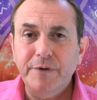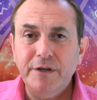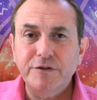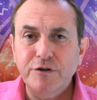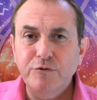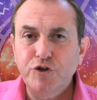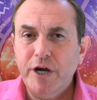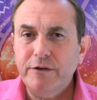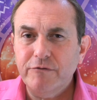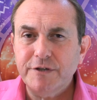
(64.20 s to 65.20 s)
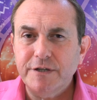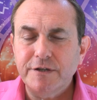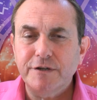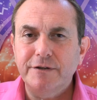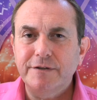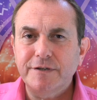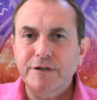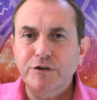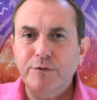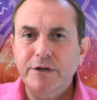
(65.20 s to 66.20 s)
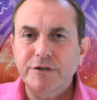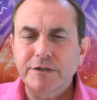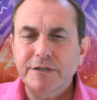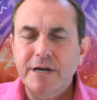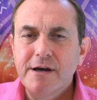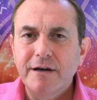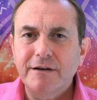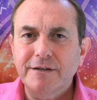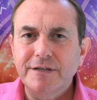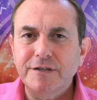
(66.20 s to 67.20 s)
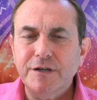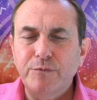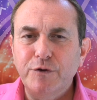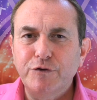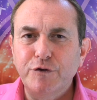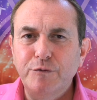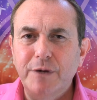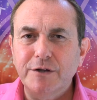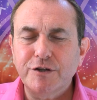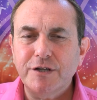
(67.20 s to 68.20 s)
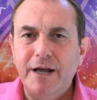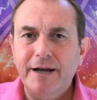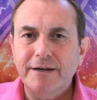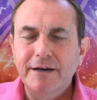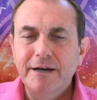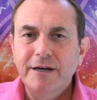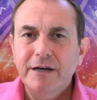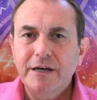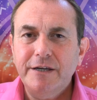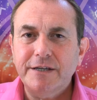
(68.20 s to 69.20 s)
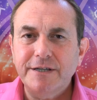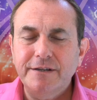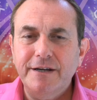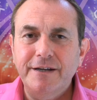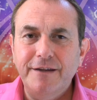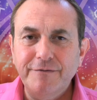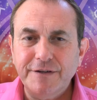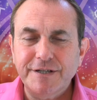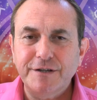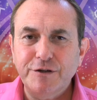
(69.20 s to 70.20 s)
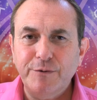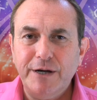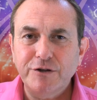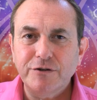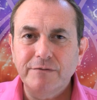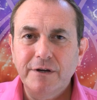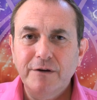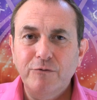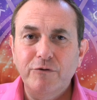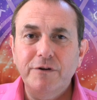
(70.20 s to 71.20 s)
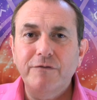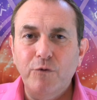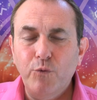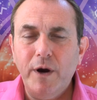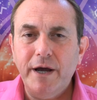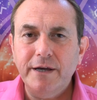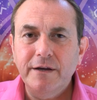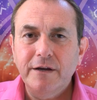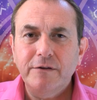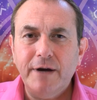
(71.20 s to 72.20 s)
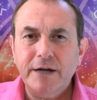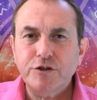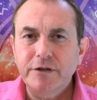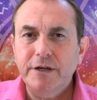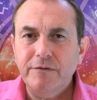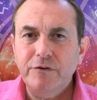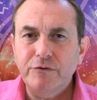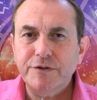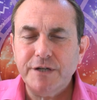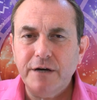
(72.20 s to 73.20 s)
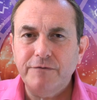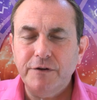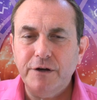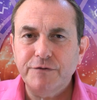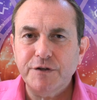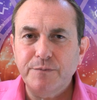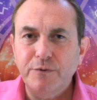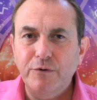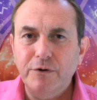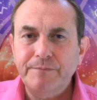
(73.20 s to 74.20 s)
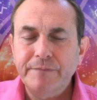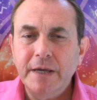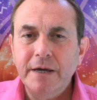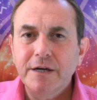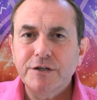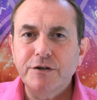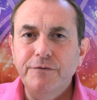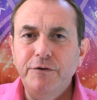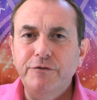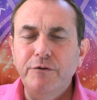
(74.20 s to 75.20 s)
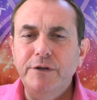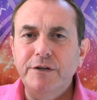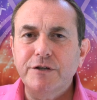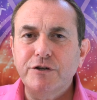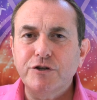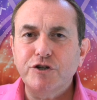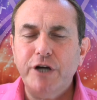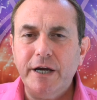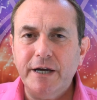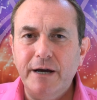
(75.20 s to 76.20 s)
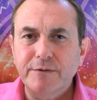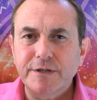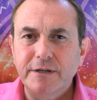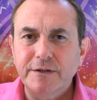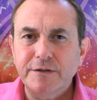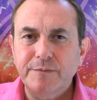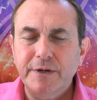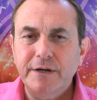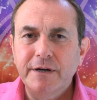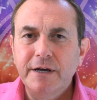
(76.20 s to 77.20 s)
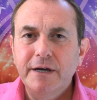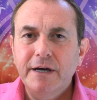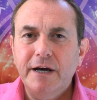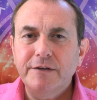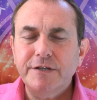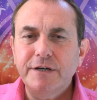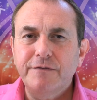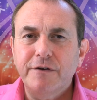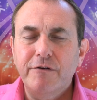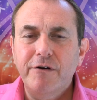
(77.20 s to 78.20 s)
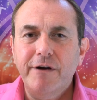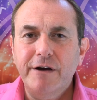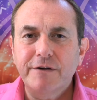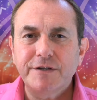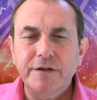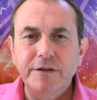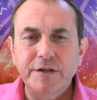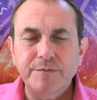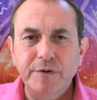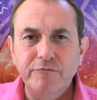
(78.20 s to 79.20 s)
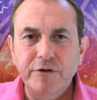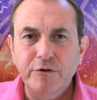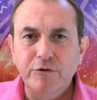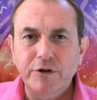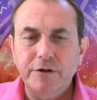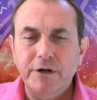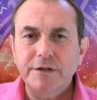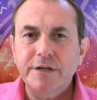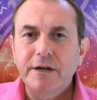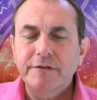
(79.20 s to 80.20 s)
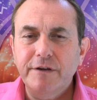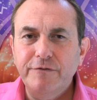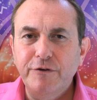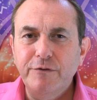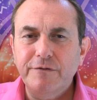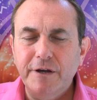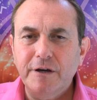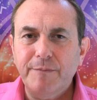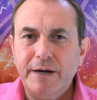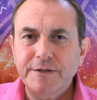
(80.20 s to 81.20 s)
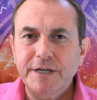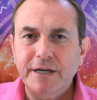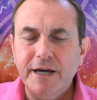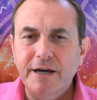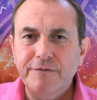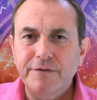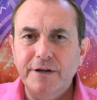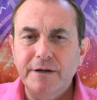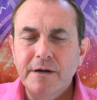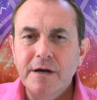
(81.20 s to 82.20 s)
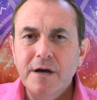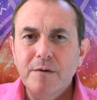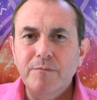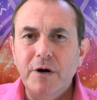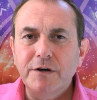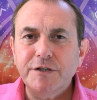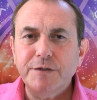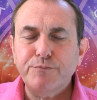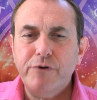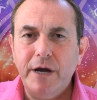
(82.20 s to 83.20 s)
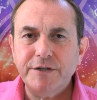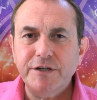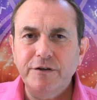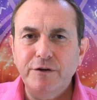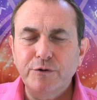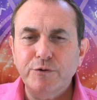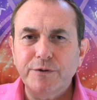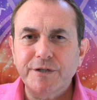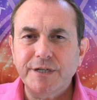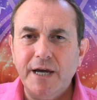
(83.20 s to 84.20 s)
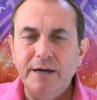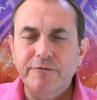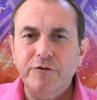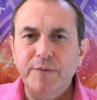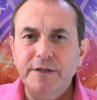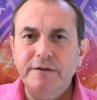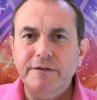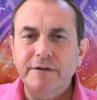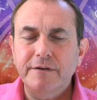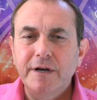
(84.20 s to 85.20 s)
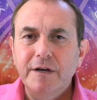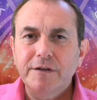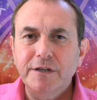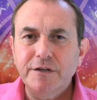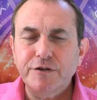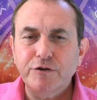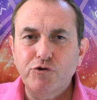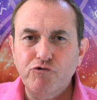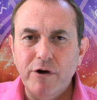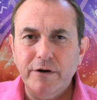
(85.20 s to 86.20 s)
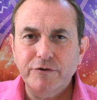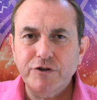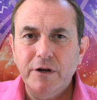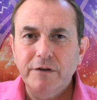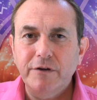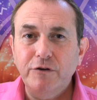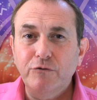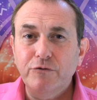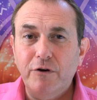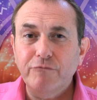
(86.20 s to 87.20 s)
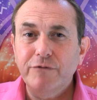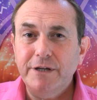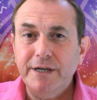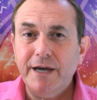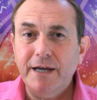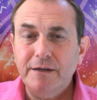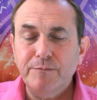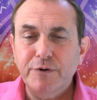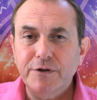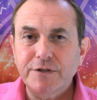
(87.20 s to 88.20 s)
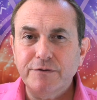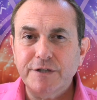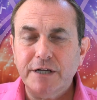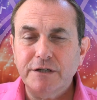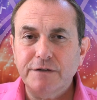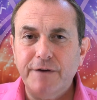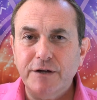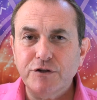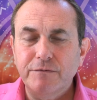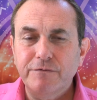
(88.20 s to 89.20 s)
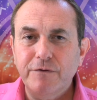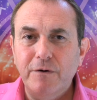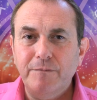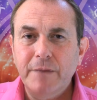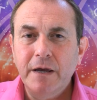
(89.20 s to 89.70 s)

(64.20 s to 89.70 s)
being too generous in certain situations, cutting someone too much slack, yet in another situation or another way, not actually giving yourself enough support. So if you do need to just check out a little bit and see if there are areas that need to be reorganized, then do think about it carefully. Mars is pressing you to escape from anything that is a drudge that you're not really gaining personal satisfaction from.